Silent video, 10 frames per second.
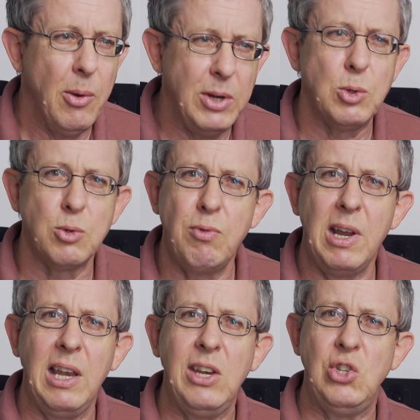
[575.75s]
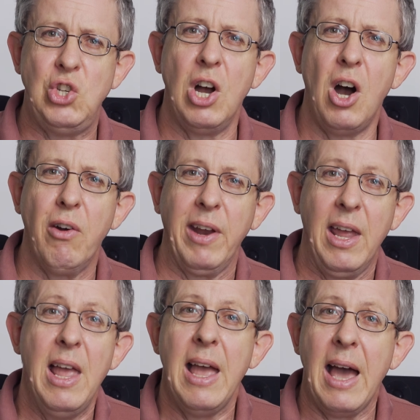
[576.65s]
which was really jarring
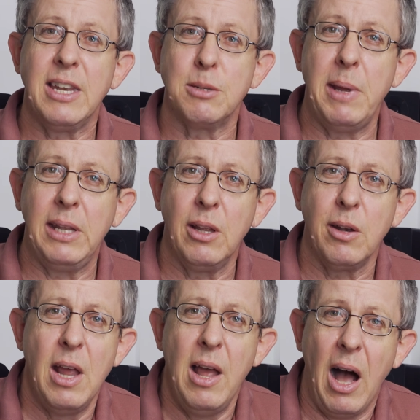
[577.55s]
and has meant that